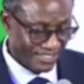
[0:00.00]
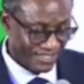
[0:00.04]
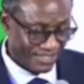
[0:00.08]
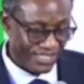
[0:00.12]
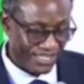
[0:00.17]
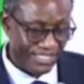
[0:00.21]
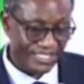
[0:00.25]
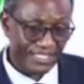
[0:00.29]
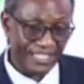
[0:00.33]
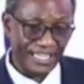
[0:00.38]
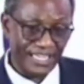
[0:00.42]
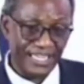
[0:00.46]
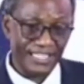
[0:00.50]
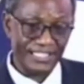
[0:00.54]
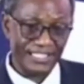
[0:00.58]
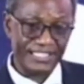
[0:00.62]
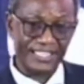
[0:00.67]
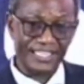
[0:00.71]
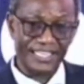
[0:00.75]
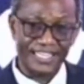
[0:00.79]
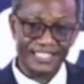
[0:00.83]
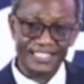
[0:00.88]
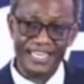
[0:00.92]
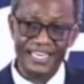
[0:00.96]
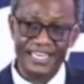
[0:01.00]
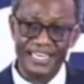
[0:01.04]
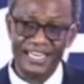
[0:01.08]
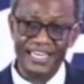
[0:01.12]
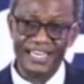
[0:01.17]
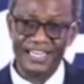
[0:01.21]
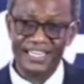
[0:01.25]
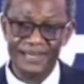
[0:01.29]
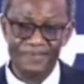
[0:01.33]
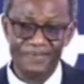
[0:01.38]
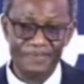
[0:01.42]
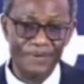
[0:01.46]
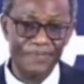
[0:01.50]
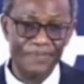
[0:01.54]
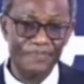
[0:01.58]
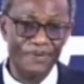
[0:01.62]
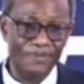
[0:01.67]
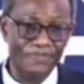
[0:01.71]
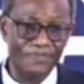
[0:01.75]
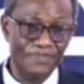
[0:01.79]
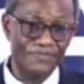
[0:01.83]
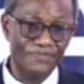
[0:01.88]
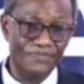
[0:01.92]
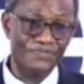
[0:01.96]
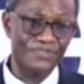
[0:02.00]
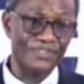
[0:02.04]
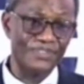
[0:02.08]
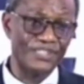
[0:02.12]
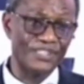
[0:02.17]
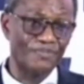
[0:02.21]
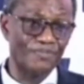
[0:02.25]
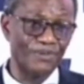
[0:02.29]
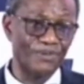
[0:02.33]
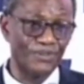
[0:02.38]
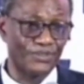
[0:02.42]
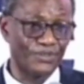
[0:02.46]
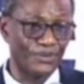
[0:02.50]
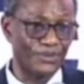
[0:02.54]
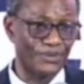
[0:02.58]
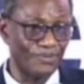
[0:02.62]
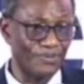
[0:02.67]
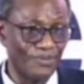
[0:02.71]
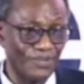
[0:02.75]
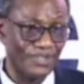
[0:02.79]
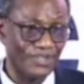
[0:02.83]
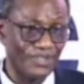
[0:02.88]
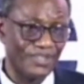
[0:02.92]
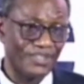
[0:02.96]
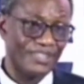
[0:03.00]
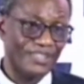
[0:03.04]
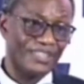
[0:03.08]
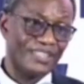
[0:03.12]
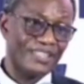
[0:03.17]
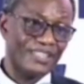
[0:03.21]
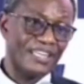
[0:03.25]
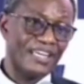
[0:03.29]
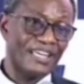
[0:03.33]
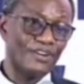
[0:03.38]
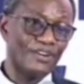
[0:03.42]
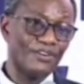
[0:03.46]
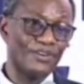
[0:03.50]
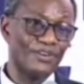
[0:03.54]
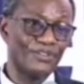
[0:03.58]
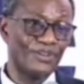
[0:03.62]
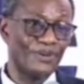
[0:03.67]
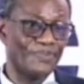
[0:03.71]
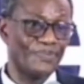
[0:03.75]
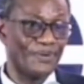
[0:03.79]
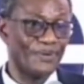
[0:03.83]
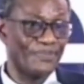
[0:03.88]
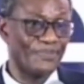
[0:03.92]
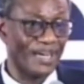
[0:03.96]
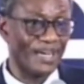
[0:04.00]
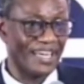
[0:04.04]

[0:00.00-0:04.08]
I started kasana and a paper before the bottom, na a lotto paper.